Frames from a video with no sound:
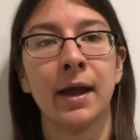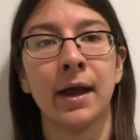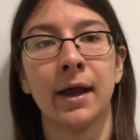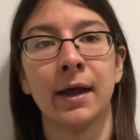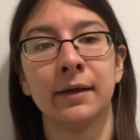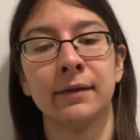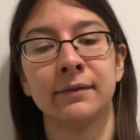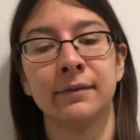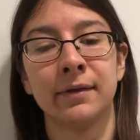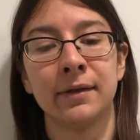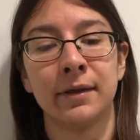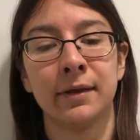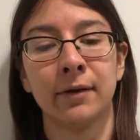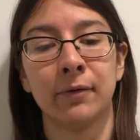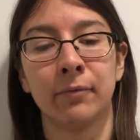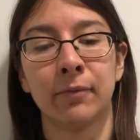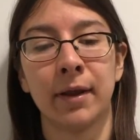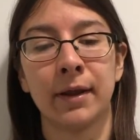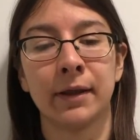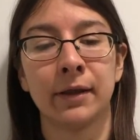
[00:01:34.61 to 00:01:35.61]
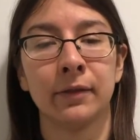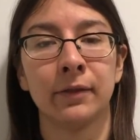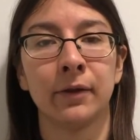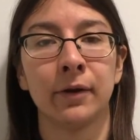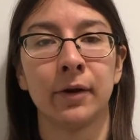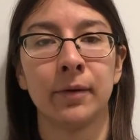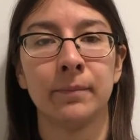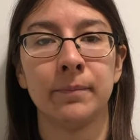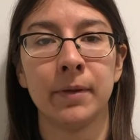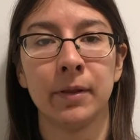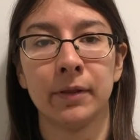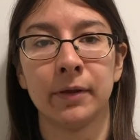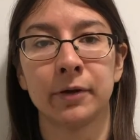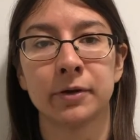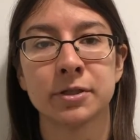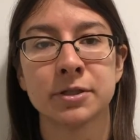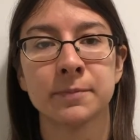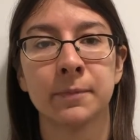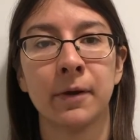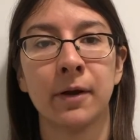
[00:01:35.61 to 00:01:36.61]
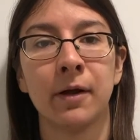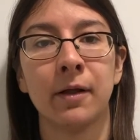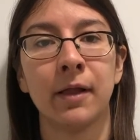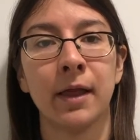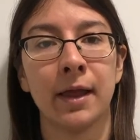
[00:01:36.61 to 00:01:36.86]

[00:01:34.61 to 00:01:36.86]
I did a regular billiards ball,